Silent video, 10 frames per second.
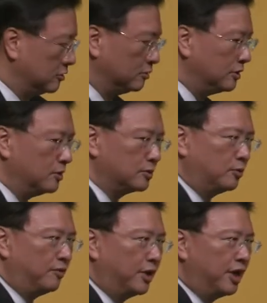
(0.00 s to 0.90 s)
Who knows,
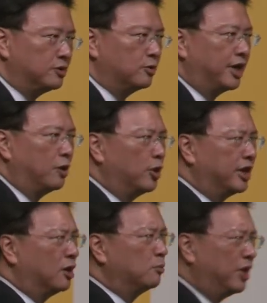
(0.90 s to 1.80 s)
with a
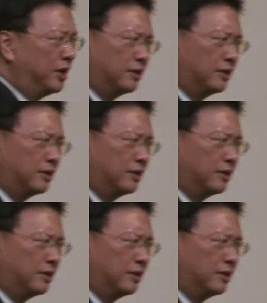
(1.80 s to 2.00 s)
H1N1 outbreak,